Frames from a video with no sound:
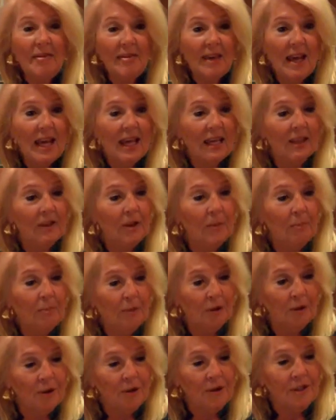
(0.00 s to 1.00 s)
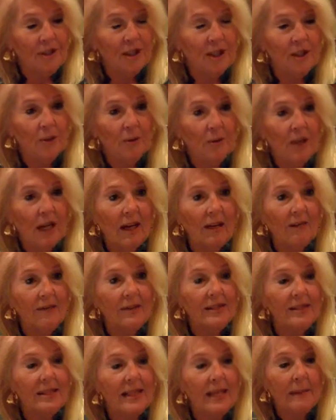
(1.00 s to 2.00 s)
thing. The person you love
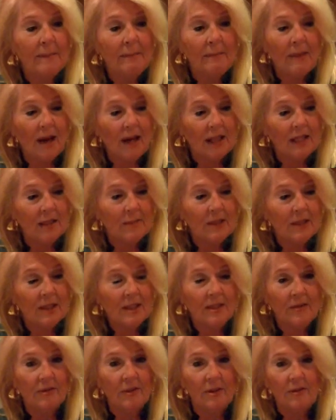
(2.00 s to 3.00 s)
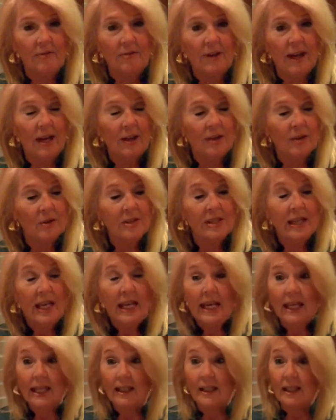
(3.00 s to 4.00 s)
is the embodiment of your values
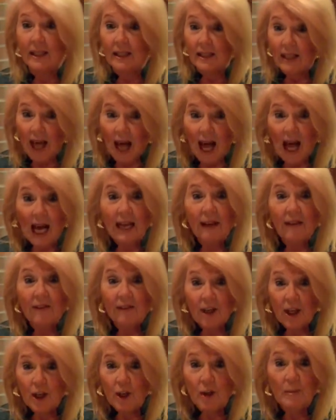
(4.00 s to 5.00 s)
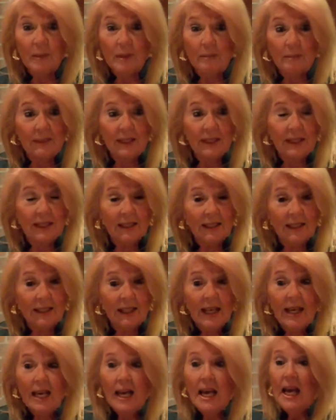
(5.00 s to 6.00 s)
in a live human being,
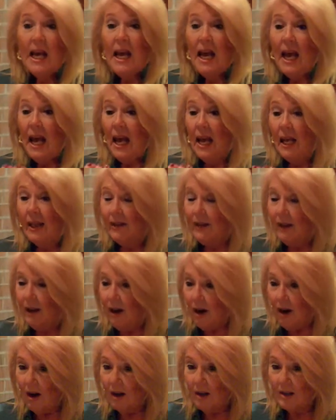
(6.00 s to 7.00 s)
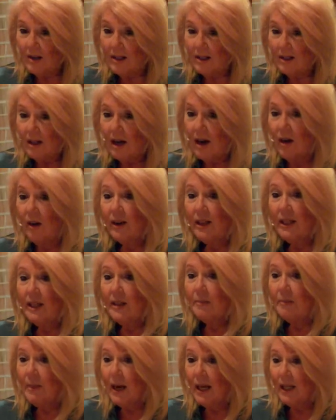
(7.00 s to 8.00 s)
and the arts are an
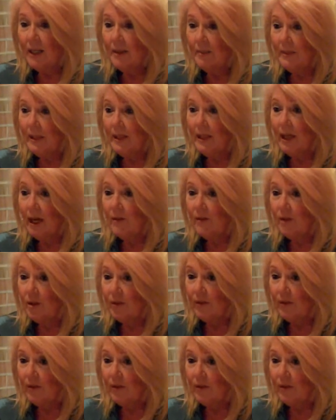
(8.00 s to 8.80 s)
embodiment of your